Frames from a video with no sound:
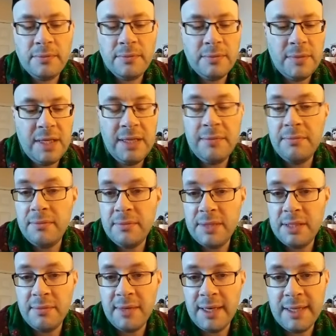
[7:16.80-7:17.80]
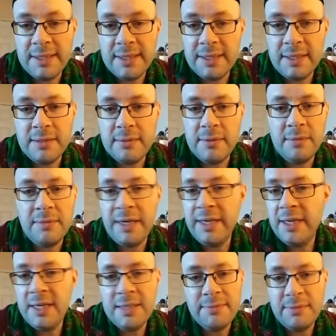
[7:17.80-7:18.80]
In some cases, not my
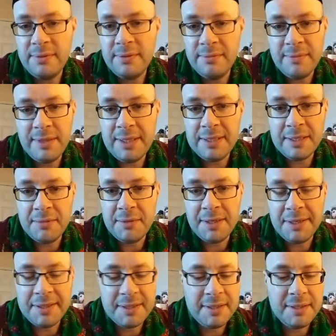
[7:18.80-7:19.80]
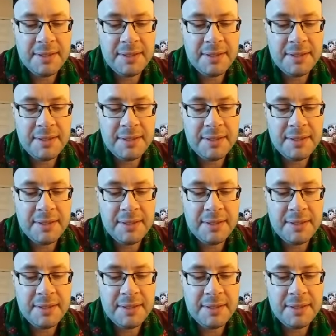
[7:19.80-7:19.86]
case, but in some cases.